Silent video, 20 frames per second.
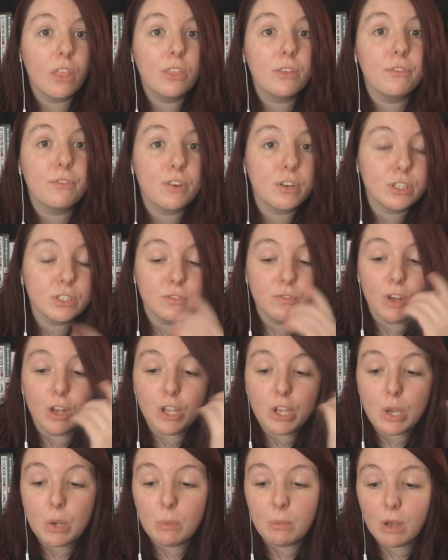The first
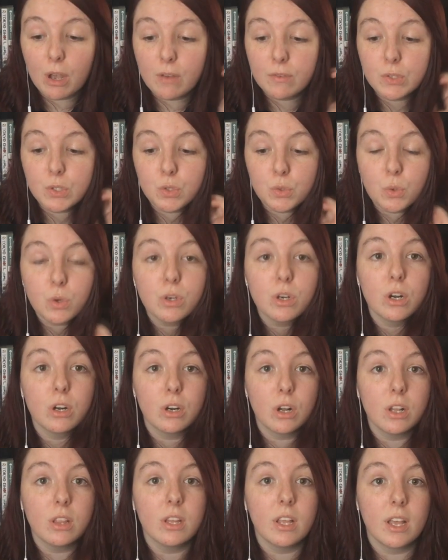volume of Sword
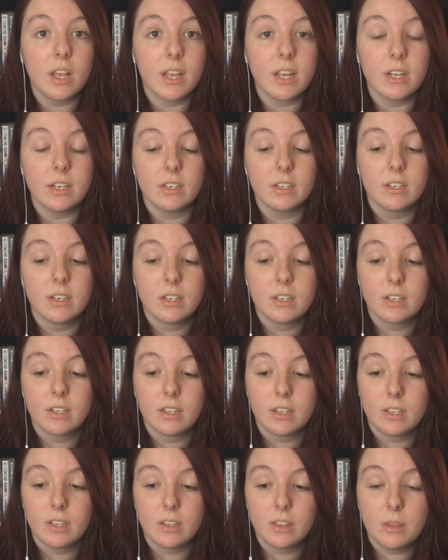Art Online,
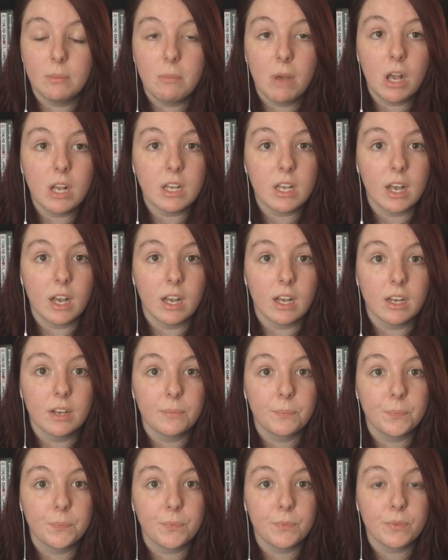the
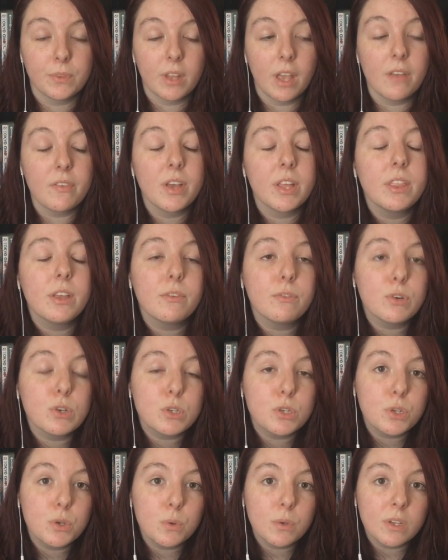manga. I've had that for
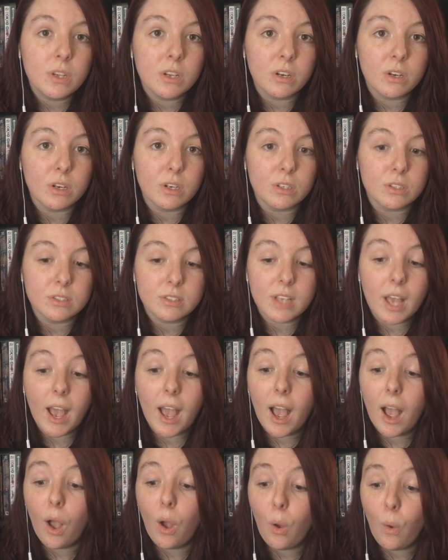two years.
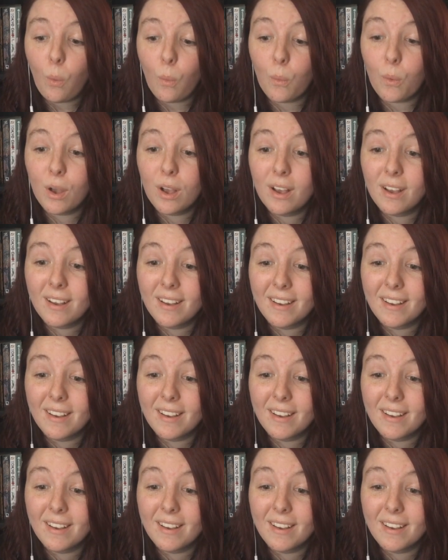How?